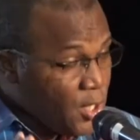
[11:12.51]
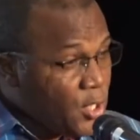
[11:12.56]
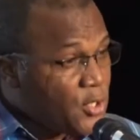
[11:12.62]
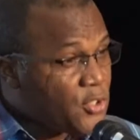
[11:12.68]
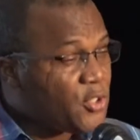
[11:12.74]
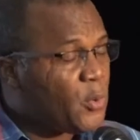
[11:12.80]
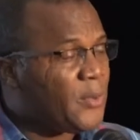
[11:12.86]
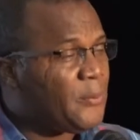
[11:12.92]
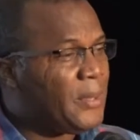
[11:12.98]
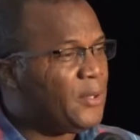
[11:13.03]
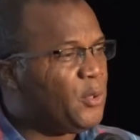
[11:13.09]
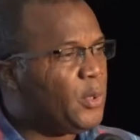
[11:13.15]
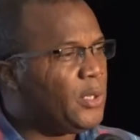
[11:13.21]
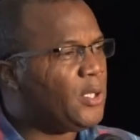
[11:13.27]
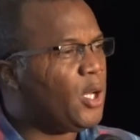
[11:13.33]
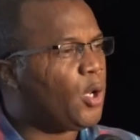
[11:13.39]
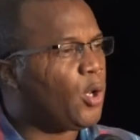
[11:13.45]
So we've been
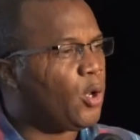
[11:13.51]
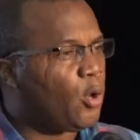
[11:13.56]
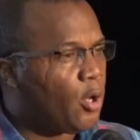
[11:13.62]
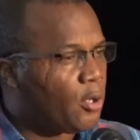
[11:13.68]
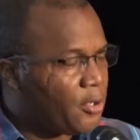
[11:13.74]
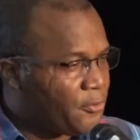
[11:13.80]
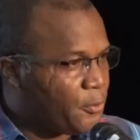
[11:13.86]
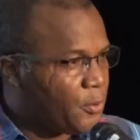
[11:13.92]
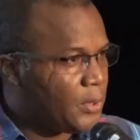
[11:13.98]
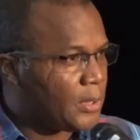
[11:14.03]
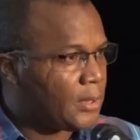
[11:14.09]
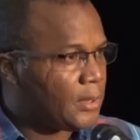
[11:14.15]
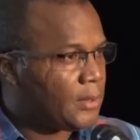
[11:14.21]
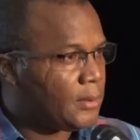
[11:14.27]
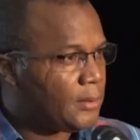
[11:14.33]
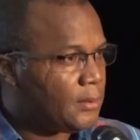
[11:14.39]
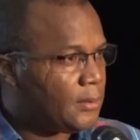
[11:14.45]
doing a lot of work